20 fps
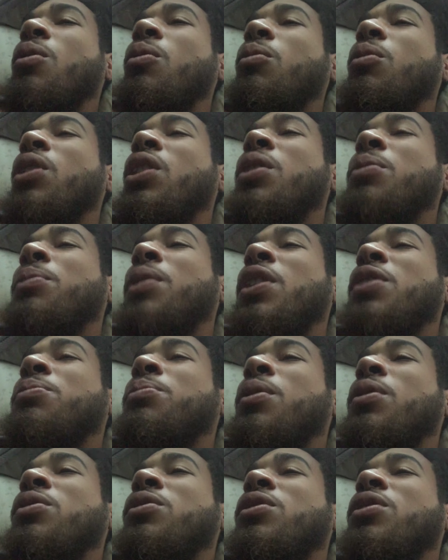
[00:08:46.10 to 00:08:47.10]
what am I
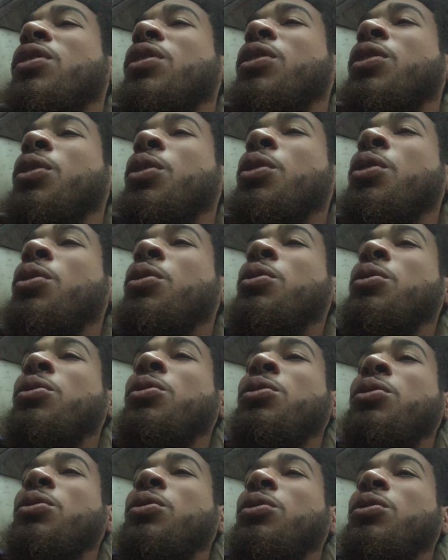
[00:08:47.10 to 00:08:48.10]
supposed to do?
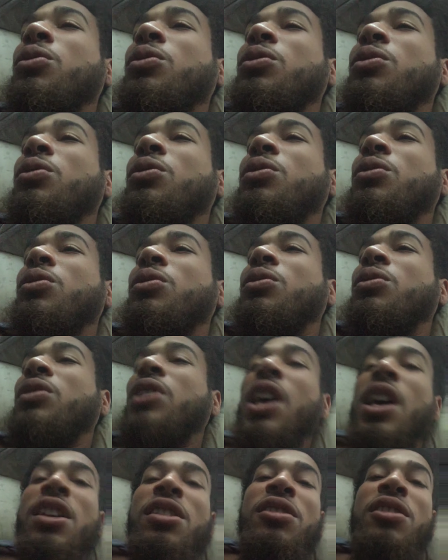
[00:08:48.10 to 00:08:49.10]

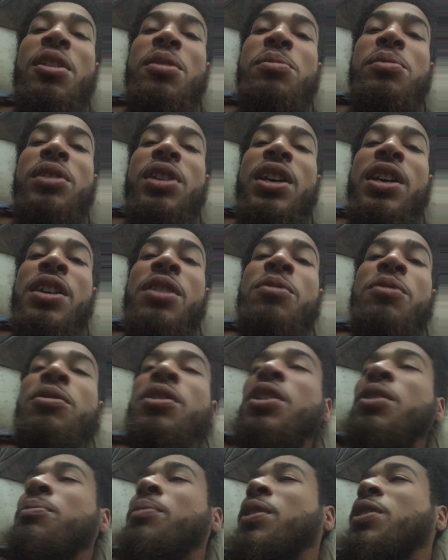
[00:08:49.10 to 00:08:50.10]
That's what I'm saying.
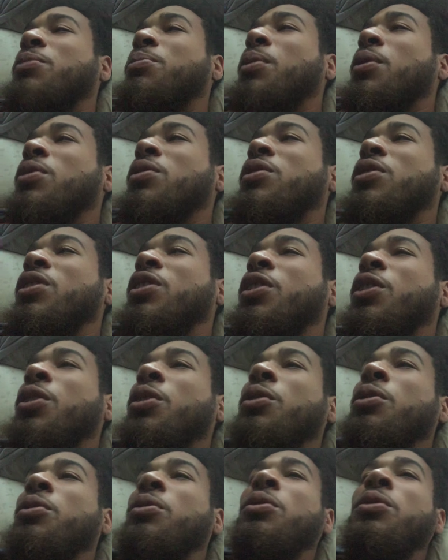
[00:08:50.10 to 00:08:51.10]
What am I supposed to
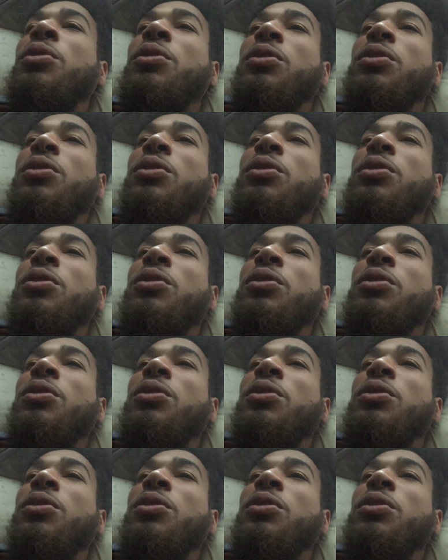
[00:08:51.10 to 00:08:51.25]
do?